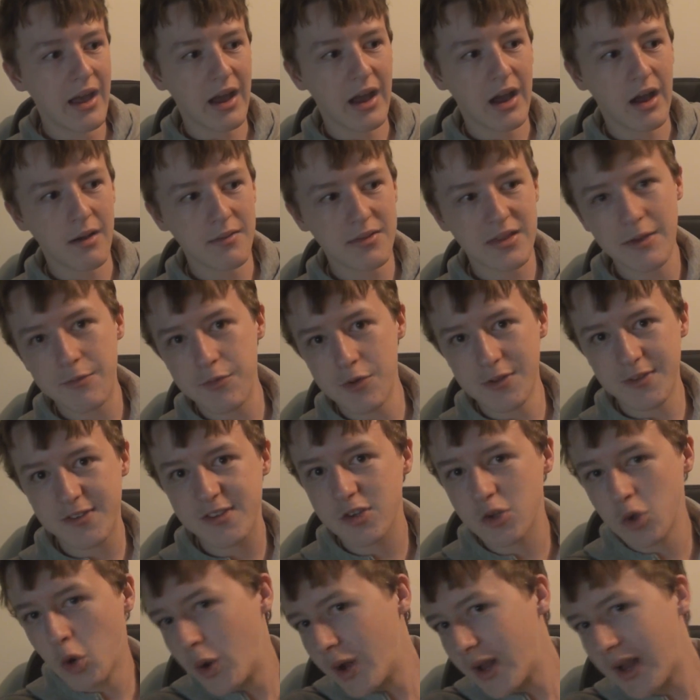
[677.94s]
different
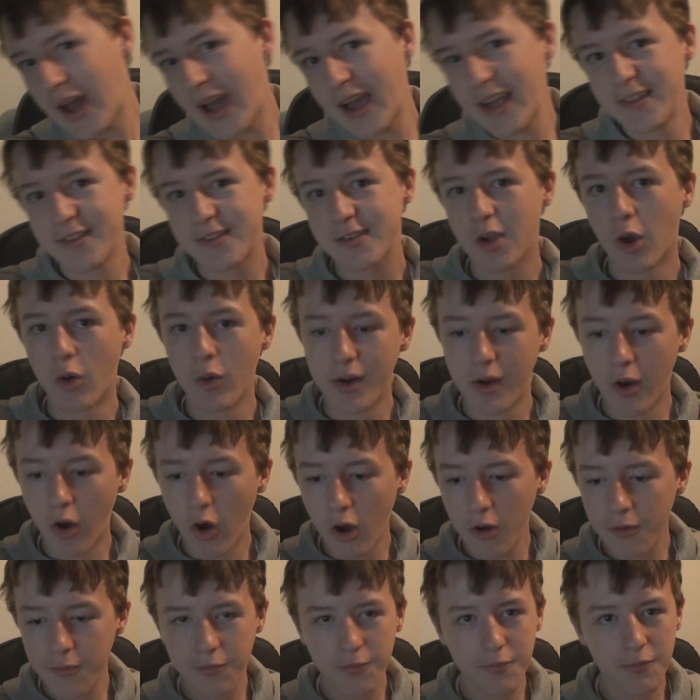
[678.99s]
storylines going
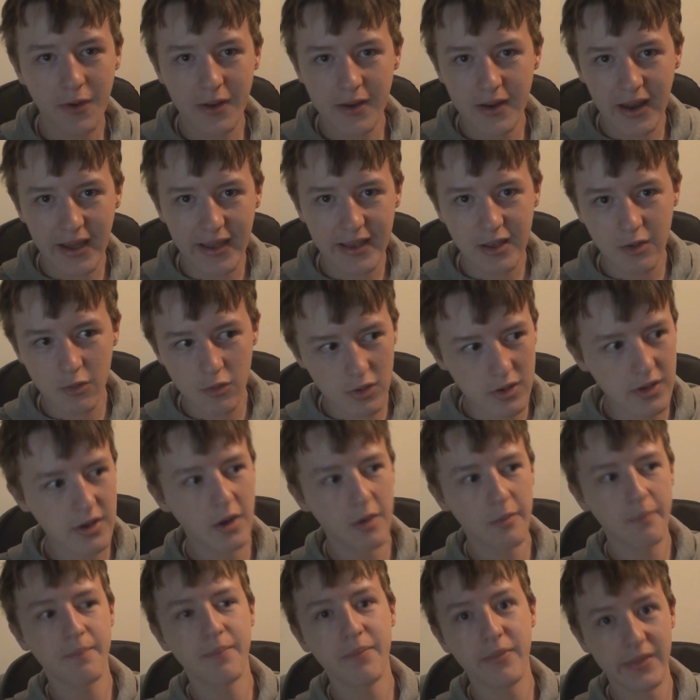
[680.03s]
off, and like, you
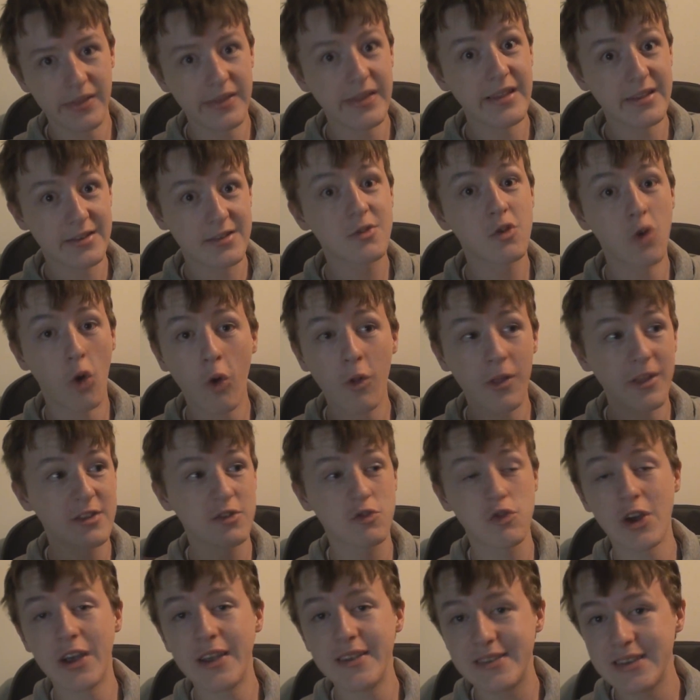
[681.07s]
know, all this
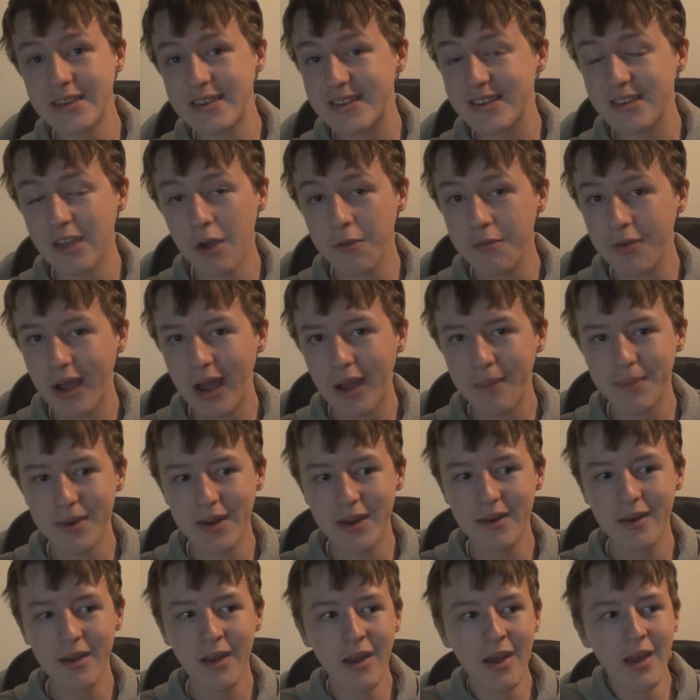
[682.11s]
crazy stuff
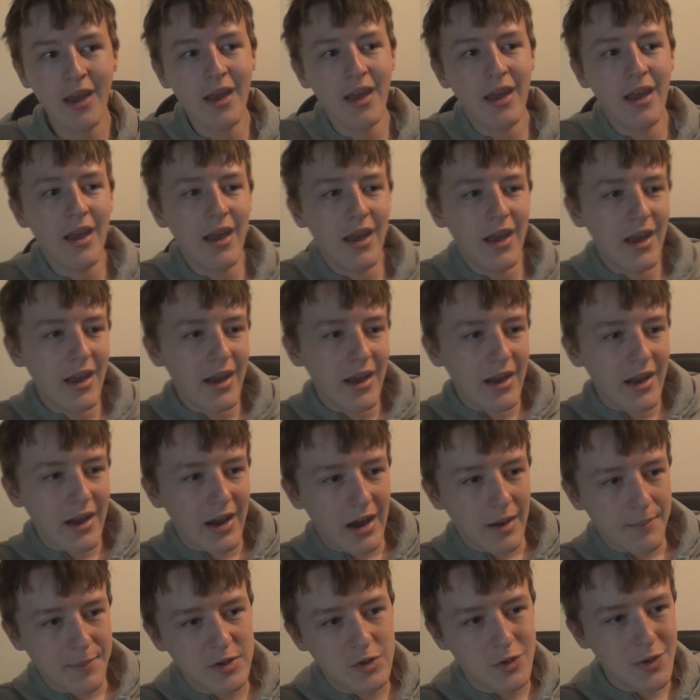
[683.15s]
happening.
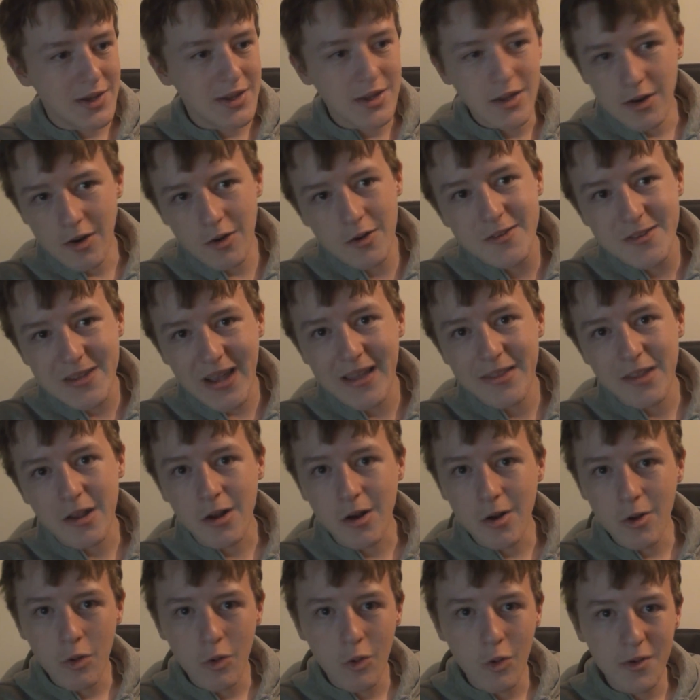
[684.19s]
Between, you know, Santa
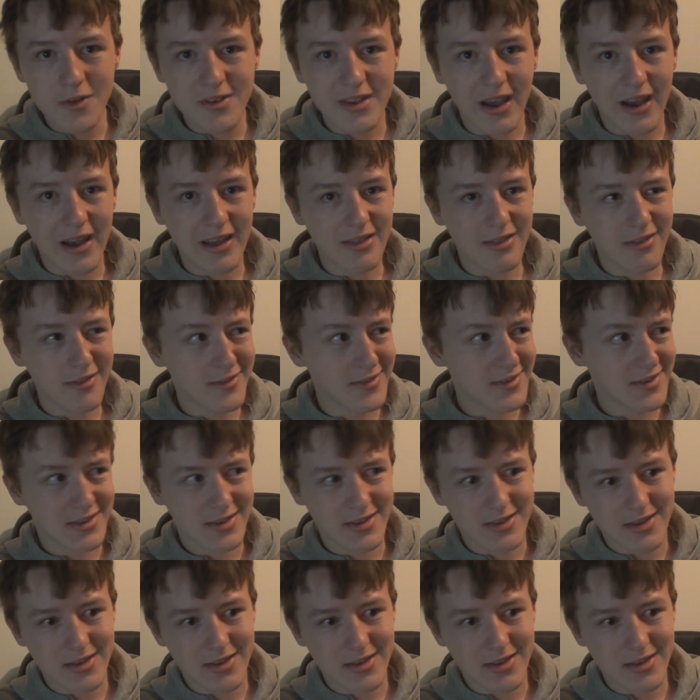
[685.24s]
Claus and,